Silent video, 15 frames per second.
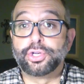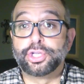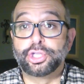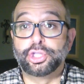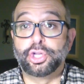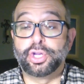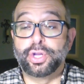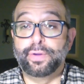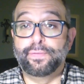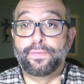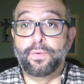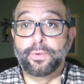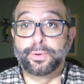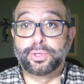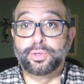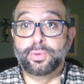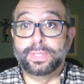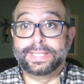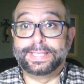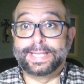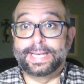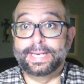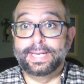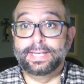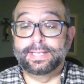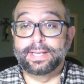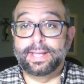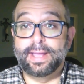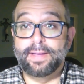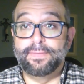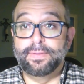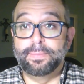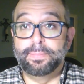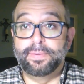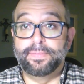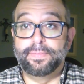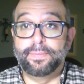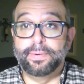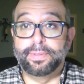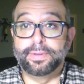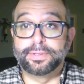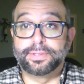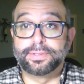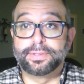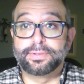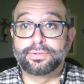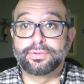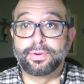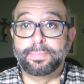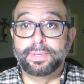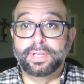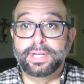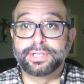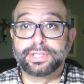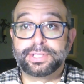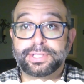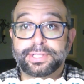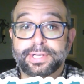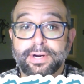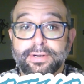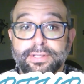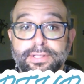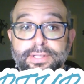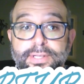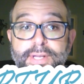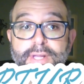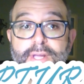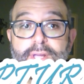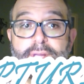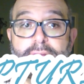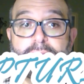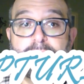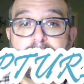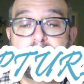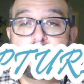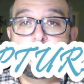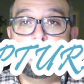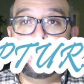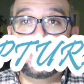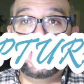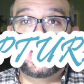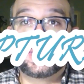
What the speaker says: is looking forward to ascending to heaven before this tribulation starts. But in a